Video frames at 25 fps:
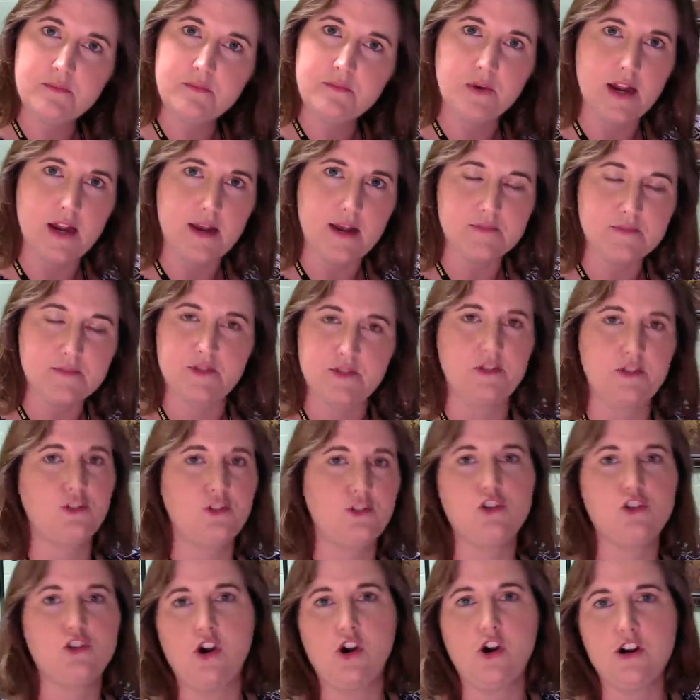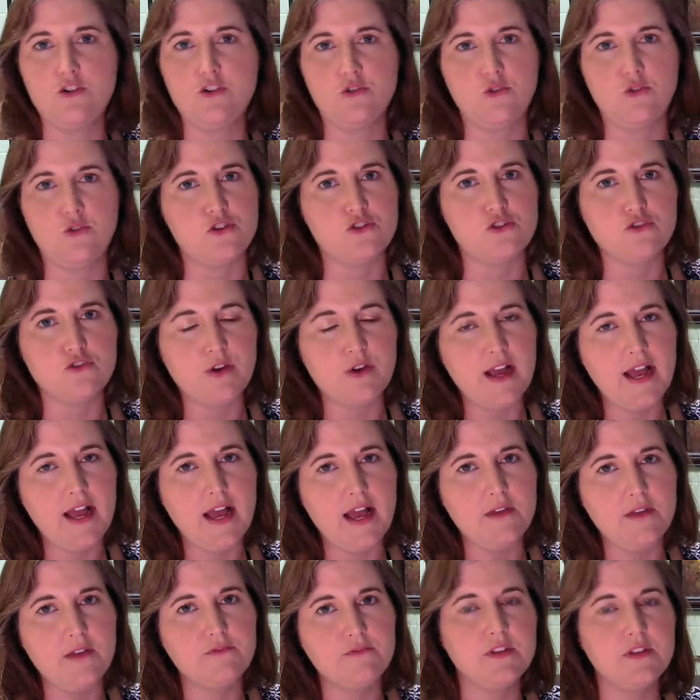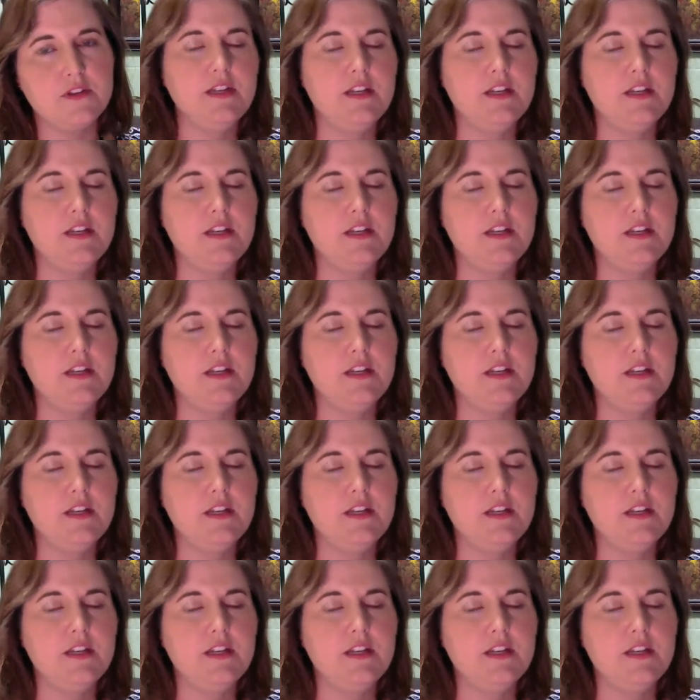perhaps on a chart or a graph,